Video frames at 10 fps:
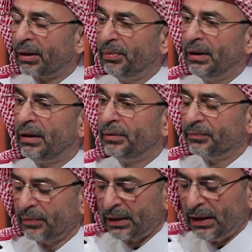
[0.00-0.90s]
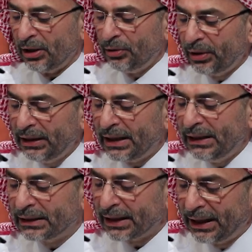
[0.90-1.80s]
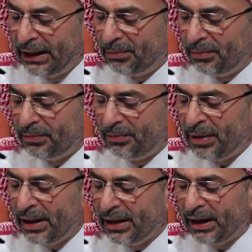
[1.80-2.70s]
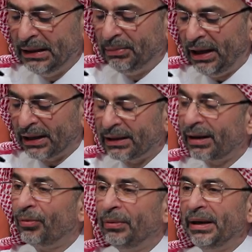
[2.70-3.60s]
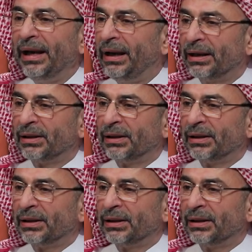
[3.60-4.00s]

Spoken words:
We would like to discuss what do we mean by civilization and civilizational